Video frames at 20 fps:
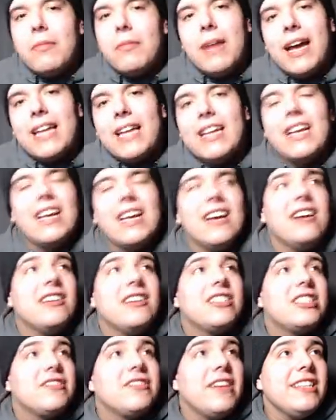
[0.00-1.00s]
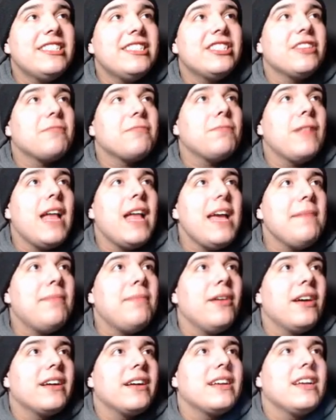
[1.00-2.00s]
on. Switch your
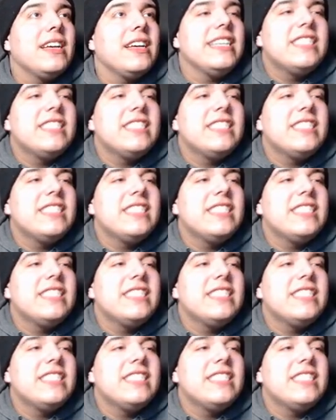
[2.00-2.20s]
playbook. He's